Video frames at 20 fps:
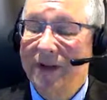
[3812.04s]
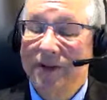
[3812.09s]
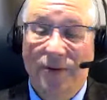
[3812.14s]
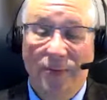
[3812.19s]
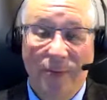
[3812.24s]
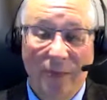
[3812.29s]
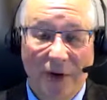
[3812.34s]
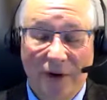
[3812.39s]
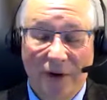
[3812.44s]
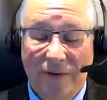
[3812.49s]

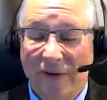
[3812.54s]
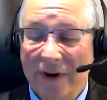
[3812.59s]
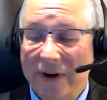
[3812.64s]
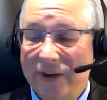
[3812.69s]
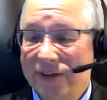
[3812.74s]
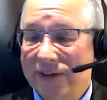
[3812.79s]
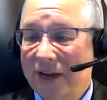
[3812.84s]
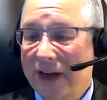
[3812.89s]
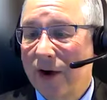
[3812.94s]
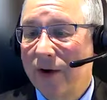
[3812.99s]

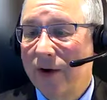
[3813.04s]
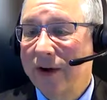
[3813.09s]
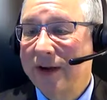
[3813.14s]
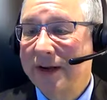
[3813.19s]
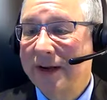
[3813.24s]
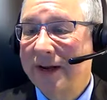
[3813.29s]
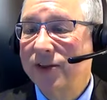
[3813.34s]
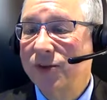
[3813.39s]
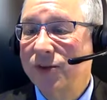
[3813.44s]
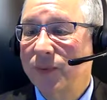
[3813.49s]
paraphrase it, how can
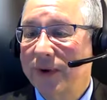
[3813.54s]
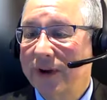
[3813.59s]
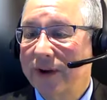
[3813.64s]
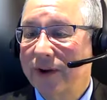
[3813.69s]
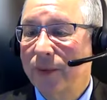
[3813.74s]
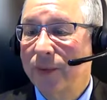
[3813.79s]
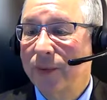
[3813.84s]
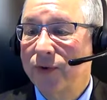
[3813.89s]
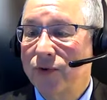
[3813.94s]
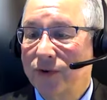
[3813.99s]
expedited
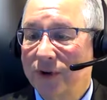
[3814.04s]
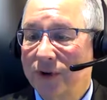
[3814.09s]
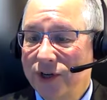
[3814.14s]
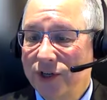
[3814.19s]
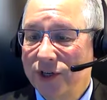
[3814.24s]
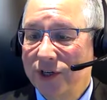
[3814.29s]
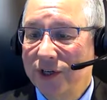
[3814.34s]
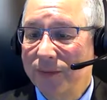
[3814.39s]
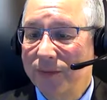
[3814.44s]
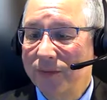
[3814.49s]

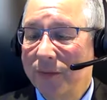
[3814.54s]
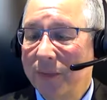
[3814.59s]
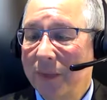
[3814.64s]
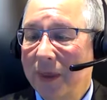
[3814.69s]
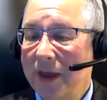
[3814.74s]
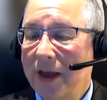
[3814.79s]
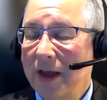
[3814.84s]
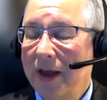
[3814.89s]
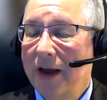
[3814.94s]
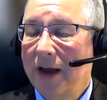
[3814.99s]
arbitration
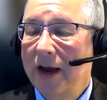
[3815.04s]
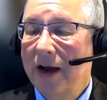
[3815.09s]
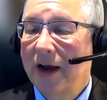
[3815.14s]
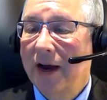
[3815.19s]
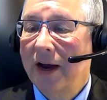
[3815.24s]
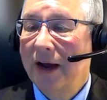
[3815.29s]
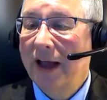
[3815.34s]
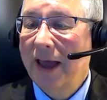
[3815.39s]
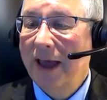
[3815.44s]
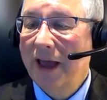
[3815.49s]

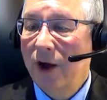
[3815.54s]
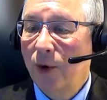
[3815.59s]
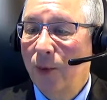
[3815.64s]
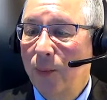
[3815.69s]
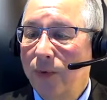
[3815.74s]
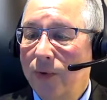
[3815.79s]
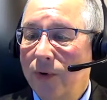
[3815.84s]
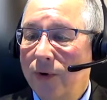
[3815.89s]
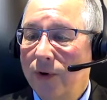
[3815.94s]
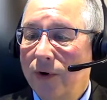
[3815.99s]

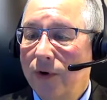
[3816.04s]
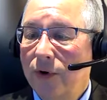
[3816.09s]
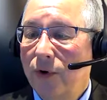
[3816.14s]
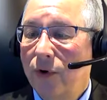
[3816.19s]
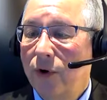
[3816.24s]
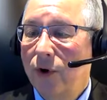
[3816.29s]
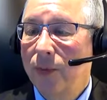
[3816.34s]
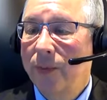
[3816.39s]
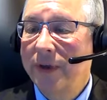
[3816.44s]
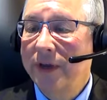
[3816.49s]
help
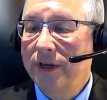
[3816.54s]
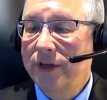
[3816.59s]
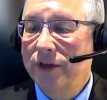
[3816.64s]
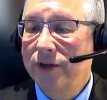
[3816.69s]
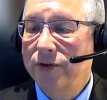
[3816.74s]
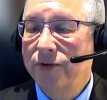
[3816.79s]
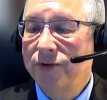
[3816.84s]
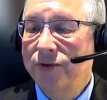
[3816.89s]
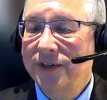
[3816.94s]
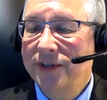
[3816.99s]
or be
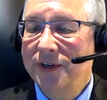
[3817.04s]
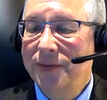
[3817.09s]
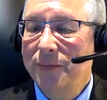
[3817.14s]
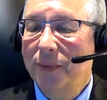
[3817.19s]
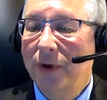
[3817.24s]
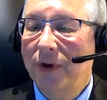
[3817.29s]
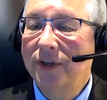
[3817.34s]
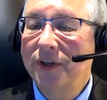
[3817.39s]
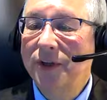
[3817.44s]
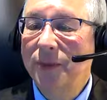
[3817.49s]
used in
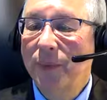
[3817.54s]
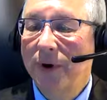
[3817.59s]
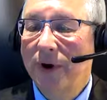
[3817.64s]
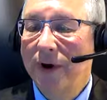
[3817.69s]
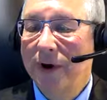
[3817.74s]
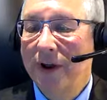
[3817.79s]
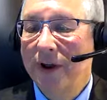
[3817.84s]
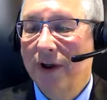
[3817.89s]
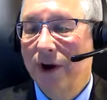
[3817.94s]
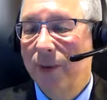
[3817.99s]

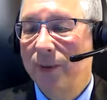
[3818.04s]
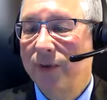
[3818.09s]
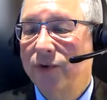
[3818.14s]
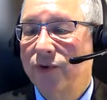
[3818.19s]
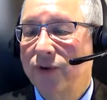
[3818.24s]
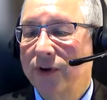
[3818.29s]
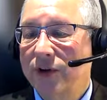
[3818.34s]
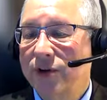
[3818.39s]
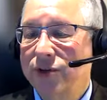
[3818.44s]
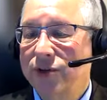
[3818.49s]
multi-party
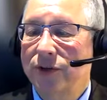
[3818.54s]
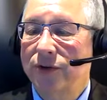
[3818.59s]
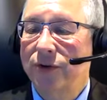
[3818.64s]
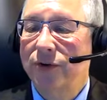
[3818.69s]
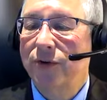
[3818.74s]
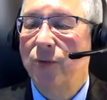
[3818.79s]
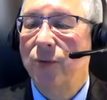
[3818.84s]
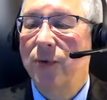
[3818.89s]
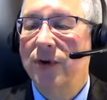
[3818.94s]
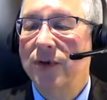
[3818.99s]
arbitration
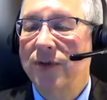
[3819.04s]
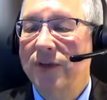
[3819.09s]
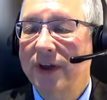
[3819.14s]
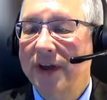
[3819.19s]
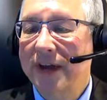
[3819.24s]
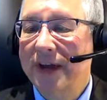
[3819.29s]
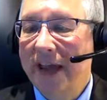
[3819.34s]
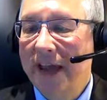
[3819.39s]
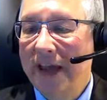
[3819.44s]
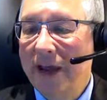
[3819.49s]
where the
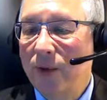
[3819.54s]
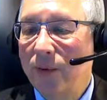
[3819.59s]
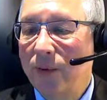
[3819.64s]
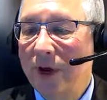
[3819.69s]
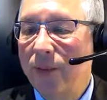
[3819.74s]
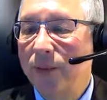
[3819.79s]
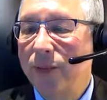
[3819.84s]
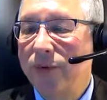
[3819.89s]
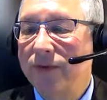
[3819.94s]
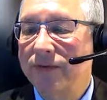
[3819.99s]

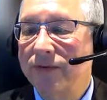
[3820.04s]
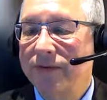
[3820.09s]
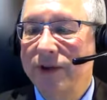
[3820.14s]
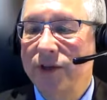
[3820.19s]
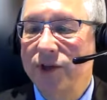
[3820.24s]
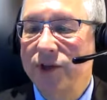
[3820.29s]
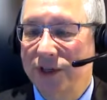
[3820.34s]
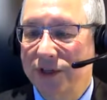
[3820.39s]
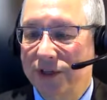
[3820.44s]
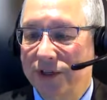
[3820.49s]
gateway
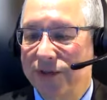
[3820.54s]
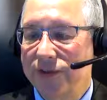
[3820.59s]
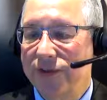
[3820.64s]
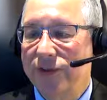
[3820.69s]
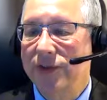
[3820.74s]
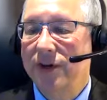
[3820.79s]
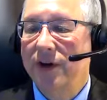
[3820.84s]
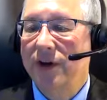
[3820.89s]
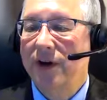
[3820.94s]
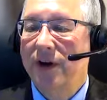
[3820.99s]

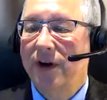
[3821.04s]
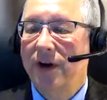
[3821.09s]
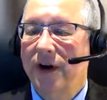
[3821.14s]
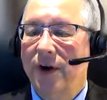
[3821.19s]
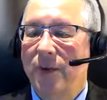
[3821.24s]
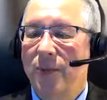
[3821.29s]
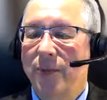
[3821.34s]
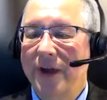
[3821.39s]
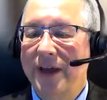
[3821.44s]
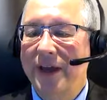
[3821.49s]
provisions
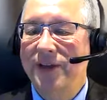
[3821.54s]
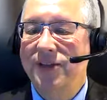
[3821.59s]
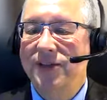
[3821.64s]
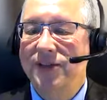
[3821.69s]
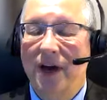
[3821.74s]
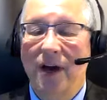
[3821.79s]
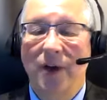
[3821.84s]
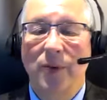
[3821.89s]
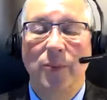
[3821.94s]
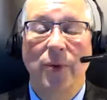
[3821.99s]
are based
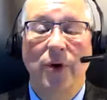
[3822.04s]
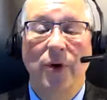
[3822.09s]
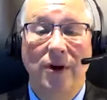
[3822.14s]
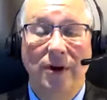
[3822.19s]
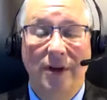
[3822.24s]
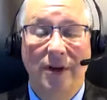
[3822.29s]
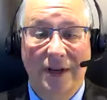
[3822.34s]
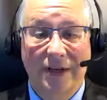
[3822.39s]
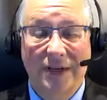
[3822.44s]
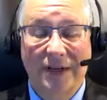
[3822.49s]
on
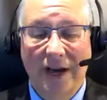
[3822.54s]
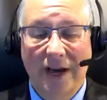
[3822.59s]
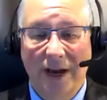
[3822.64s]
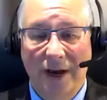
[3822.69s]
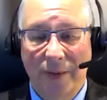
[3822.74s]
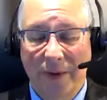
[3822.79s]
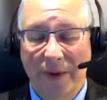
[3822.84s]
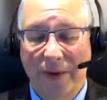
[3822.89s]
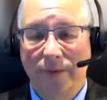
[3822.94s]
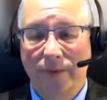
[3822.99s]
party
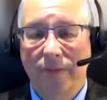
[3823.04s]
autonomy?